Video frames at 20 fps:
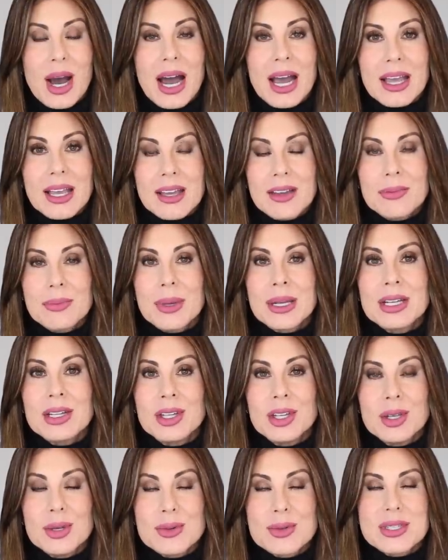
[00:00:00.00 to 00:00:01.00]
I have been
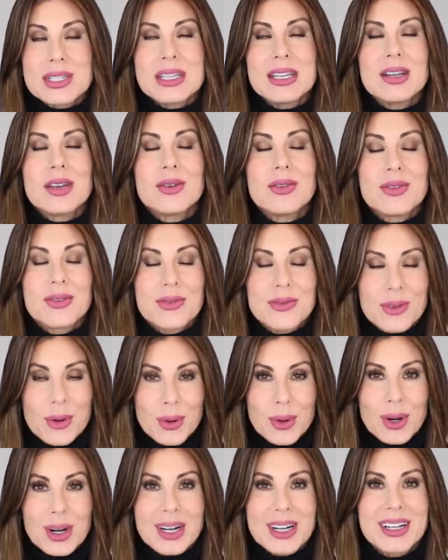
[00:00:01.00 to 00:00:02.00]
using
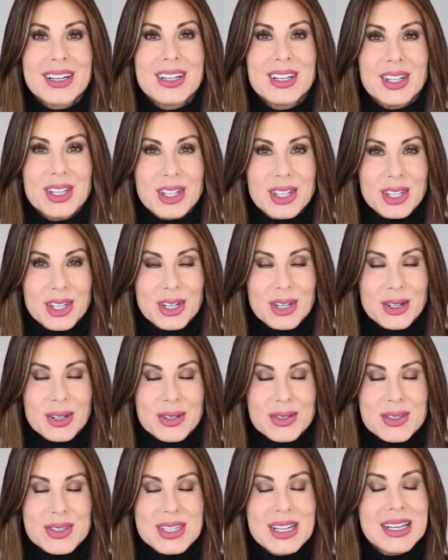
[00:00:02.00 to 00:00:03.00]
for
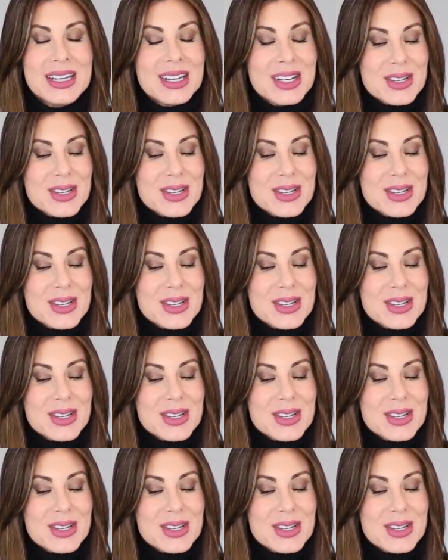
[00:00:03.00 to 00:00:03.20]
years.